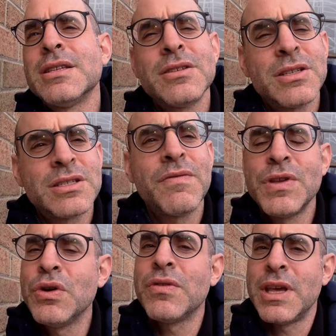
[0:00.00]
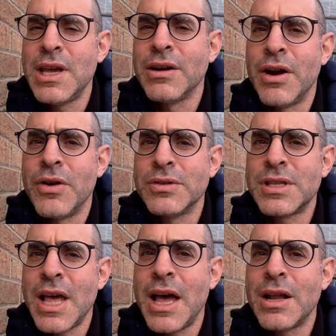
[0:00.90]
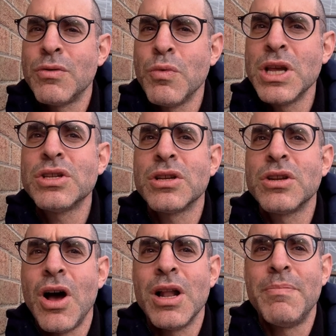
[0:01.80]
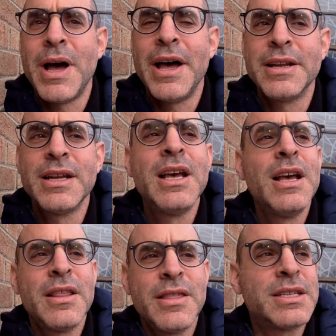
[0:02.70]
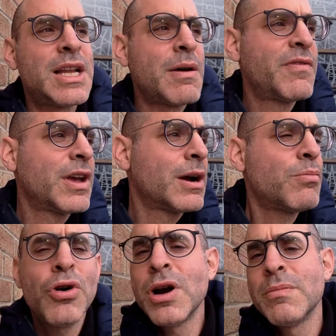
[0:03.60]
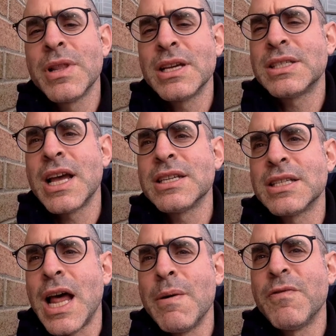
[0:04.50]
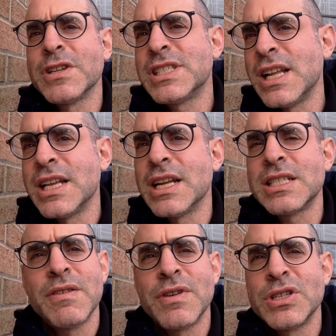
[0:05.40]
just a few of the heroes that we should call upon this time of year. Purim, they say, is a time for silliness and for